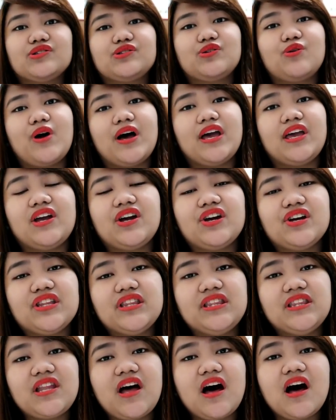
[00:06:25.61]
So I
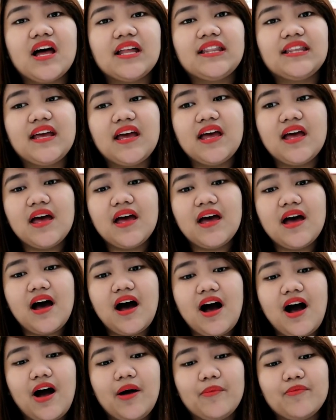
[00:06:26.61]
could not
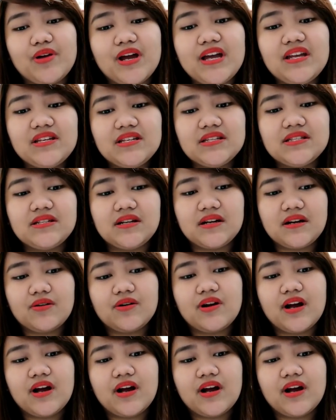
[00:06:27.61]
register,